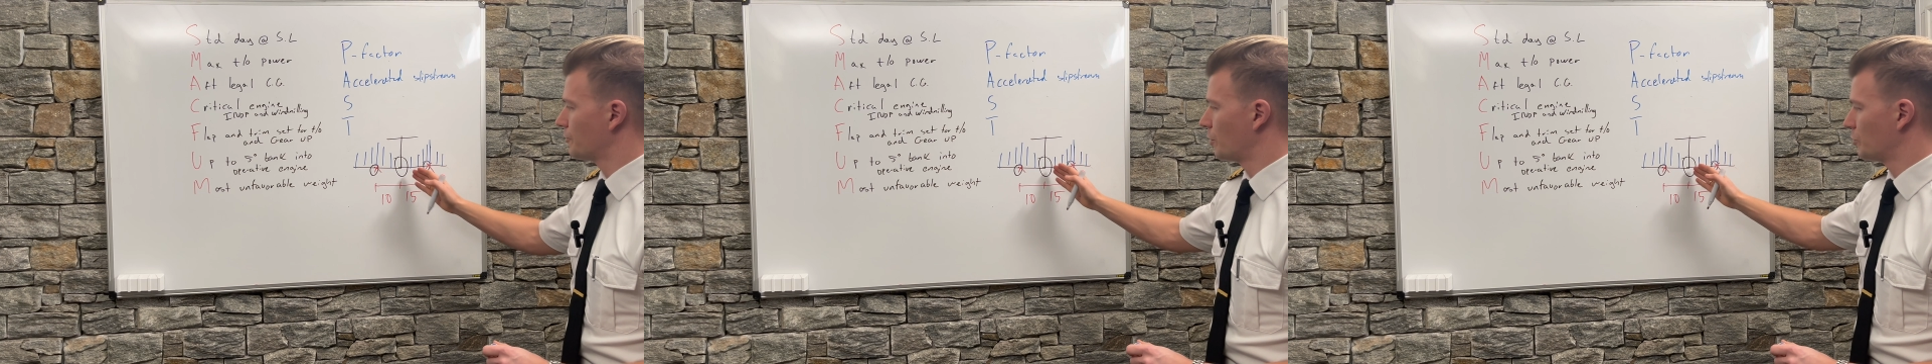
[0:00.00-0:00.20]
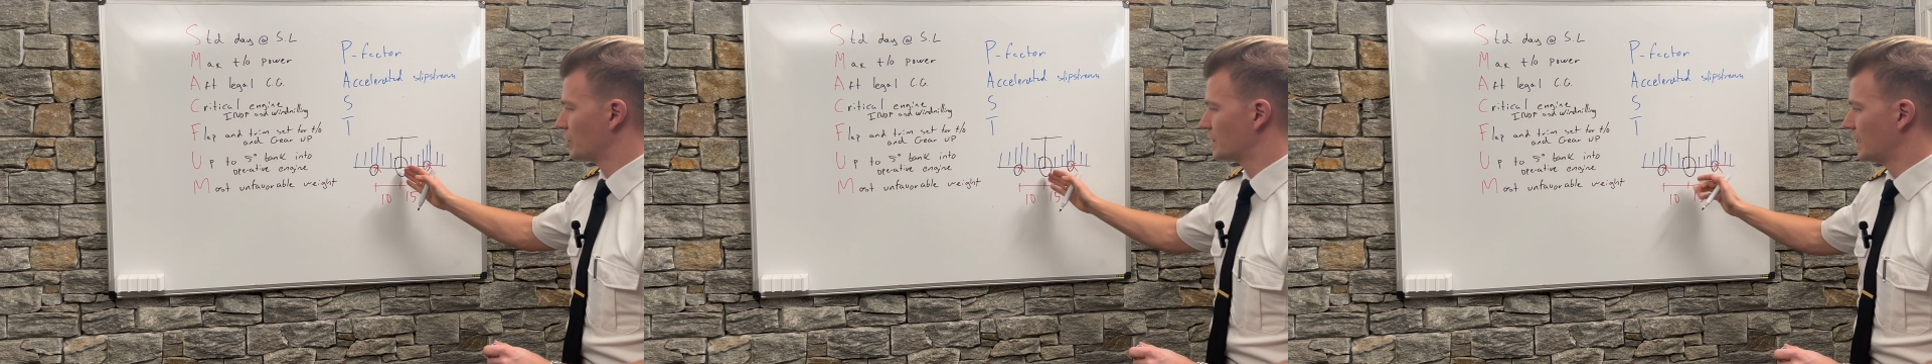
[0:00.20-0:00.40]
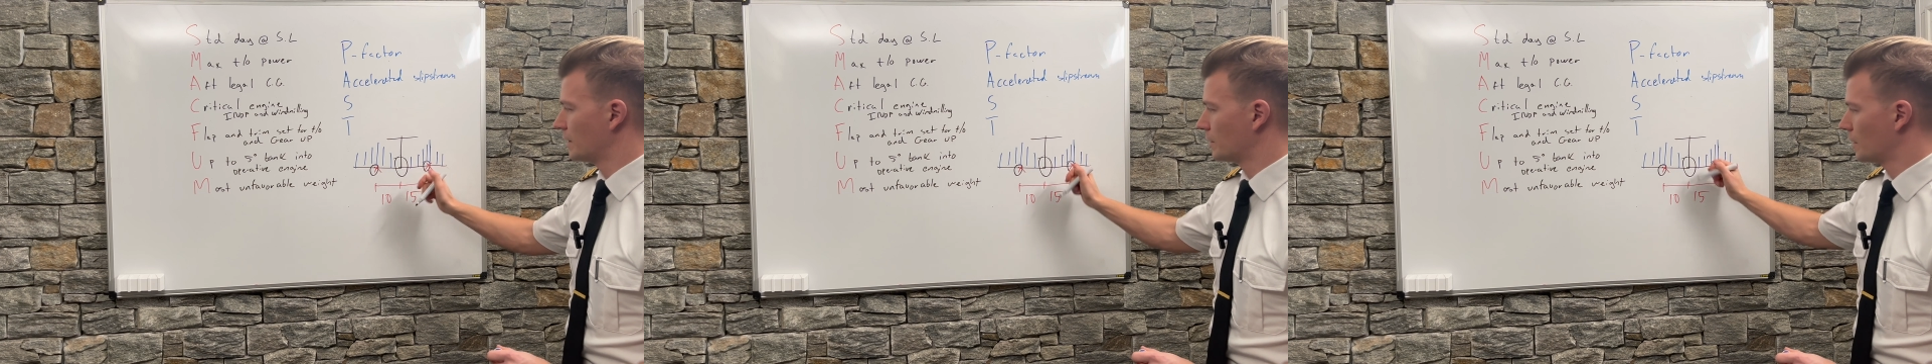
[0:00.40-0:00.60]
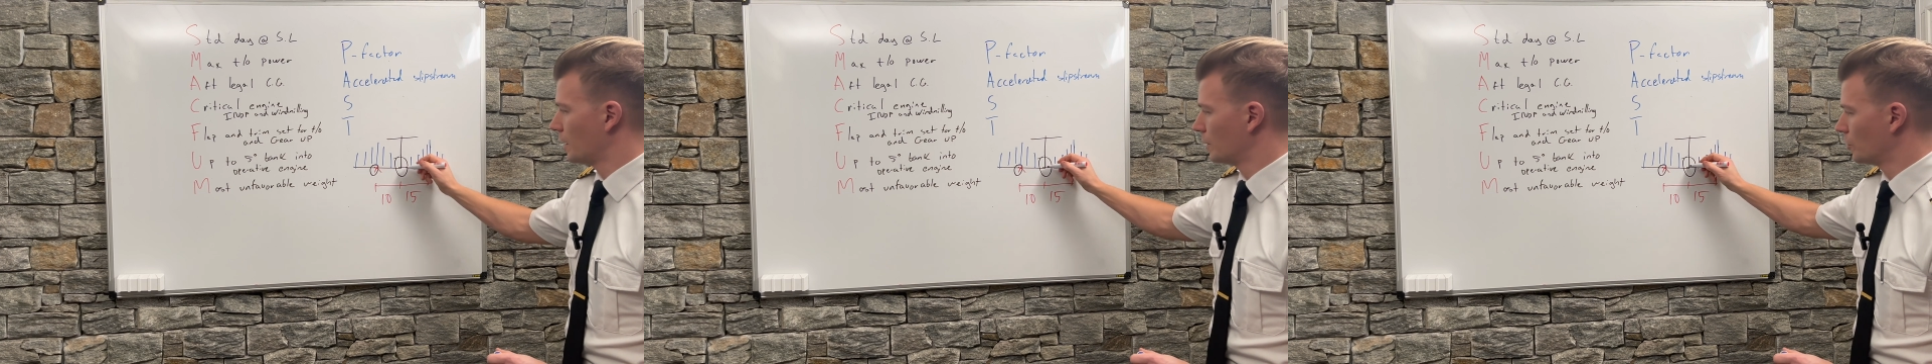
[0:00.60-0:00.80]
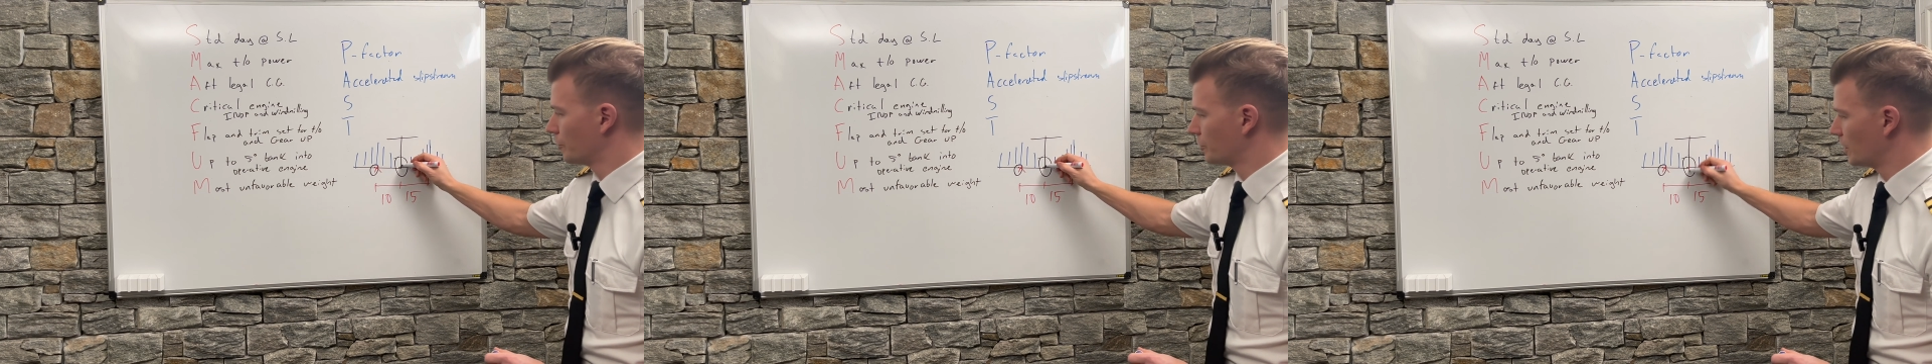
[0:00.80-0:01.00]
from the center
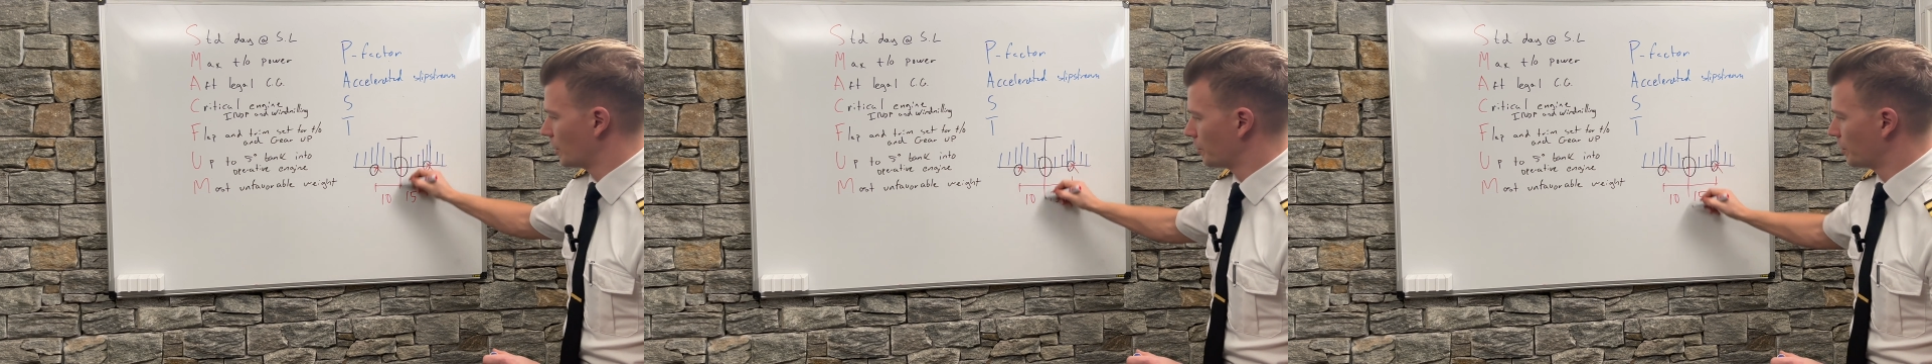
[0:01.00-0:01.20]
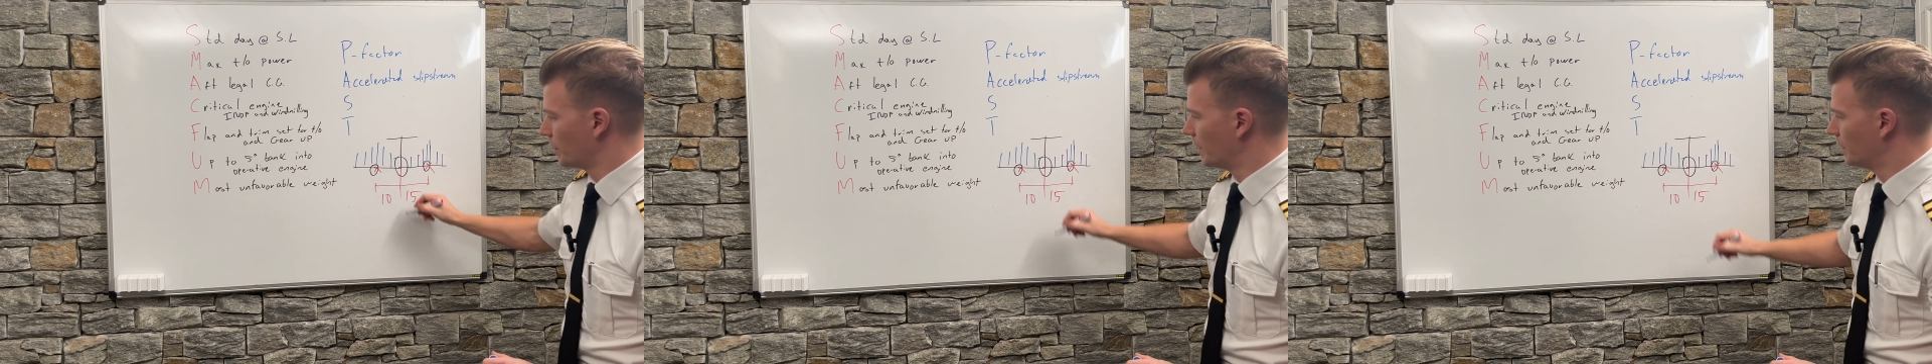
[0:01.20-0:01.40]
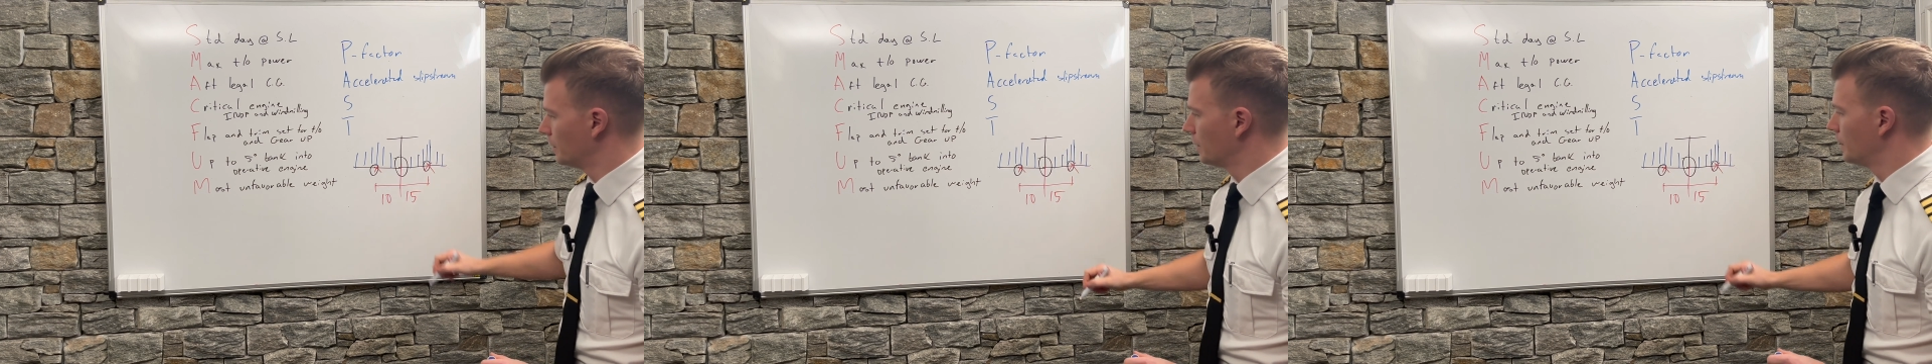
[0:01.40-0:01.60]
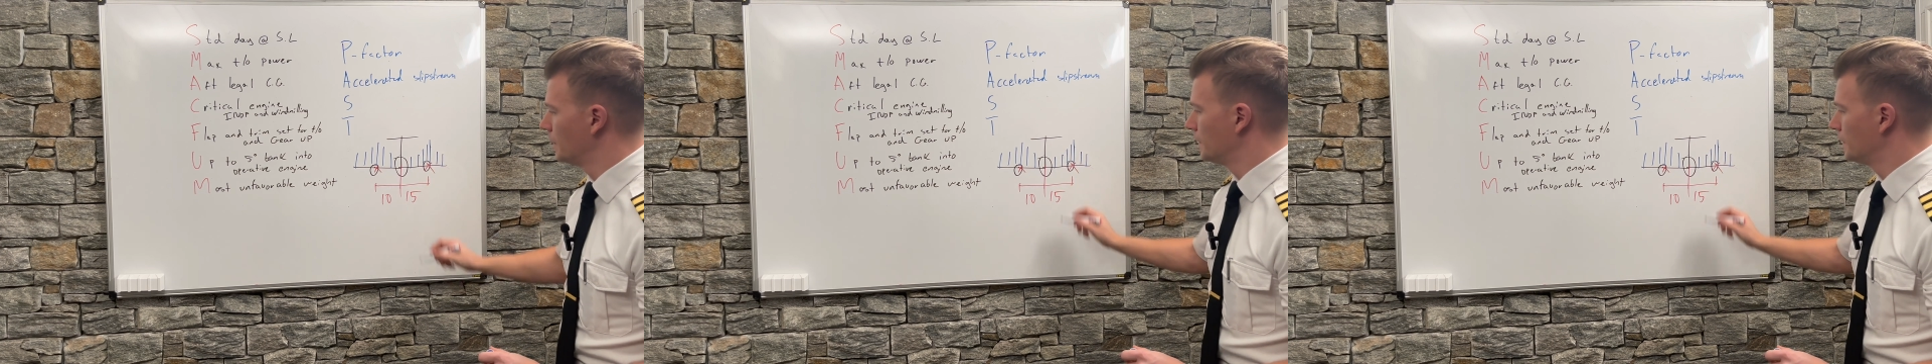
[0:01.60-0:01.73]
line of the airplane